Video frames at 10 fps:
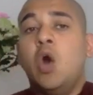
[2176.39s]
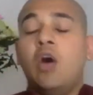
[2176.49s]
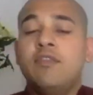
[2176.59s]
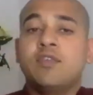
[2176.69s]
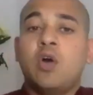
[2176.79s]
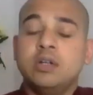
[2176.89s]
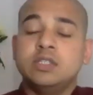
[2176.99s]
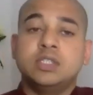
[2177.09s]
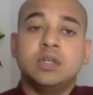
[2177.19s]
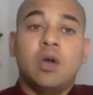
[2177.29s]

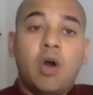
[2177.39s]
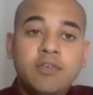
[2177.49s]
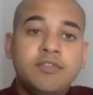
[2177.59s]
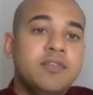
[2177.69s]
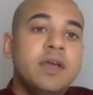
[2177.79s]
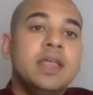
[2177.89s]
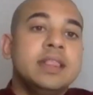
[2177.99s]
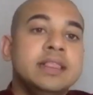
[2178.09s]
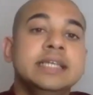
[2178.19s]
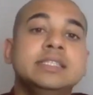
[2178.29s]
of
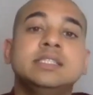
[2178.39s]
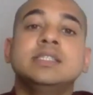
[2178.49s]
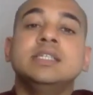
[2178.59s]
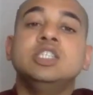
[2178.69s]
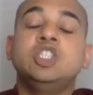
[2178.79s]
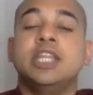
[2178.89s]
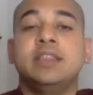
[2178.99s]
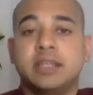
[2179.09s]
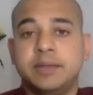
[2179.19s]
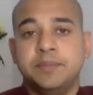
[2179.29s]
this
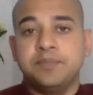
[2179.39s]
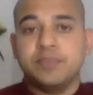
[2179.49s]
chitta,